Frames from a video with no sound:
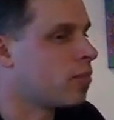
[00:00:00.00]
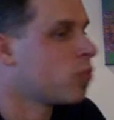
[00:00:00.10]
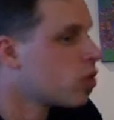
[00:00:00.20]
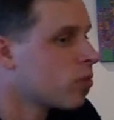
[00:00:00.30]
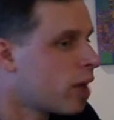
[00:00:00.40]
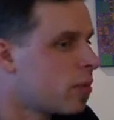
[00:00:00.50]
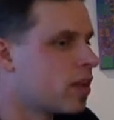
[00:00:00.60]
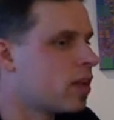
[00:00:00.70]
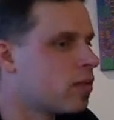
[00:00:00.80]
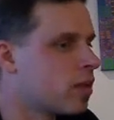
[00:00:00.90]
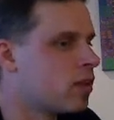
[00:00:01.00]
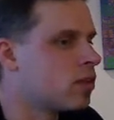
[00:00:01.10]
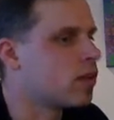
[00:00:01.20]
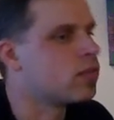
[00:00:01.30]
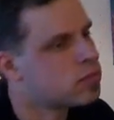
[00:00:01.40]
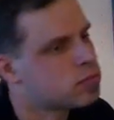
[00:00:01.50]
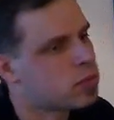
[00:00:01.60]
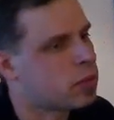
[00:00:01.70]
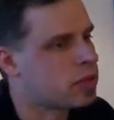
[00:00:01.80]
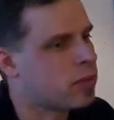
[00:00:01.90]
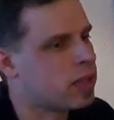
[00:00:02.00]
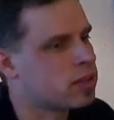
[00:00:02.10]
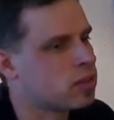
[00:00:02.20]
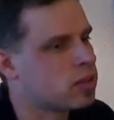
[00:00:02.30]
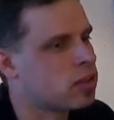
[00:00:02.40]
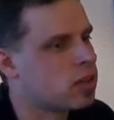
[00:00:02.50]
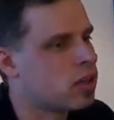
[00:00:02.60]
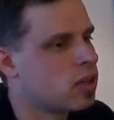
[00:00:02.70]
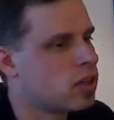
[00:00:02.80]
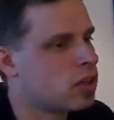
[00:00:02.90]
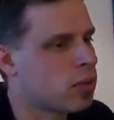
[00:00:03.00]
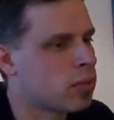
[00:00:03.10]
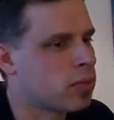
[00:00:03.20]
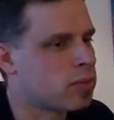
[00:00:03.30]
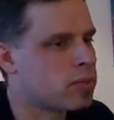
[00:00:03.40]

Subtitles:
Or maybe that you don't. Probably depends on the problem.